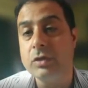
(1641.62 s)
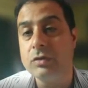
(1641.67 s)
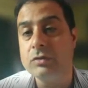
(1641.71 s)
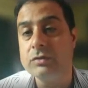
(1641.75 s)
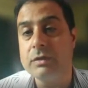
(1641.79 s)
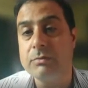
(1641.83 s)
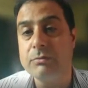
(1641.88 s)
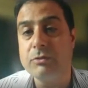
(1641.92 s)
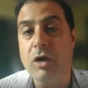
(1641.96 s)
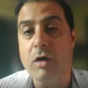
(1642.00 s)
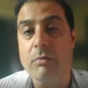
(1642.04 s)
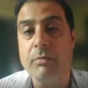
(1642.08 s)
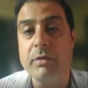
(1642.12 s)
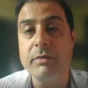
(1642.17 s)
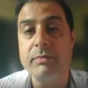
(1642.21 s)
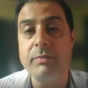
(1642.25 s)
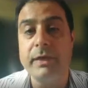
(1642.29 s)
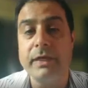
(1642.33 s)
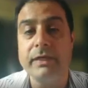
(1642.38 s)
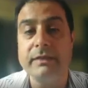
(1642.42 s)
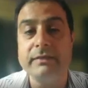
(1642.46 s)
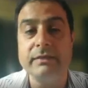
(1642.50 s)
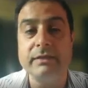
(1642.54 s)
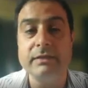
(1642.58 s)
some common
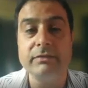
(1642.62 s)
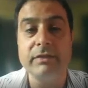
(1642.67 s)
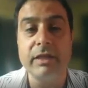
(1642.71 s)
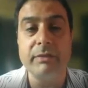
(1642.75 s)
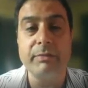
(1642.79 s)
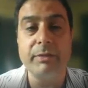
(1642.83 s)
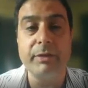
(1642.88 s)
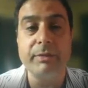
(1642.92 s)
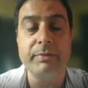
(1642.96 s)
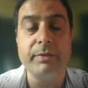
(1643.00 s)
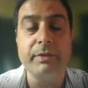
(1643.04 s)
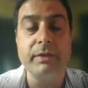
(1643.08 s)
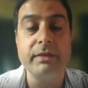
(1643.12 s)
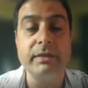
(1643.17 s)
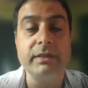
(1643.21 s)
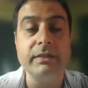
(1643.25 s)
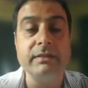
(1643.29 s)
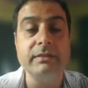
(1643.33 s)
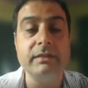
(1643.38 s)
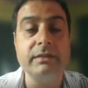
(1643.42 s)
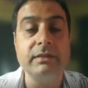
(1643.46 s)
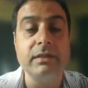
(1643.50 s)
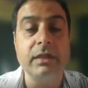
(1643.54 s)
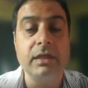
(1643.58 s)
places where people,
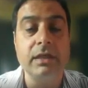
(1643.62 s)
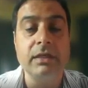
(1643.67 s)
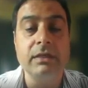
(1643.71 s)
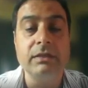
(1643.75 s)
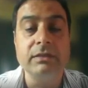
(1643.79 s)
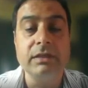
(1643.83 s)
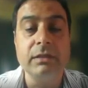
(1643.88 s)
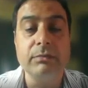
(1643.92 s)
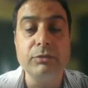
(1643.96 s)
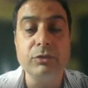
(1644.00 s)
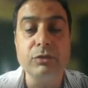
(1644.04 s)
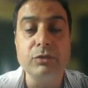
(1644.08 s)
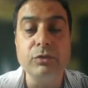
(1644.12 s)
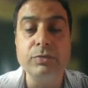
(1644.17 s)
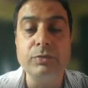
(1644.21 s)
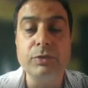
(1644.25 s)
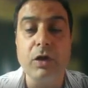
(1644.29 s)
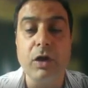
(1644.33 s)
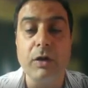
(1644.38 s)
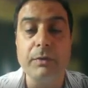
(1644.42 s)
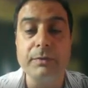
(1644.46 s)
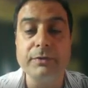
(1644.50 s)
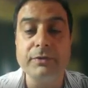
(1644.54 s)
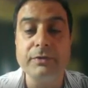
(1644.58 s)
these are some
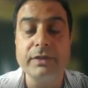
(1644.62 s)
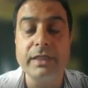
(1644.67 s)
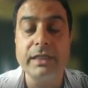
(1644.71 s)
rooftops.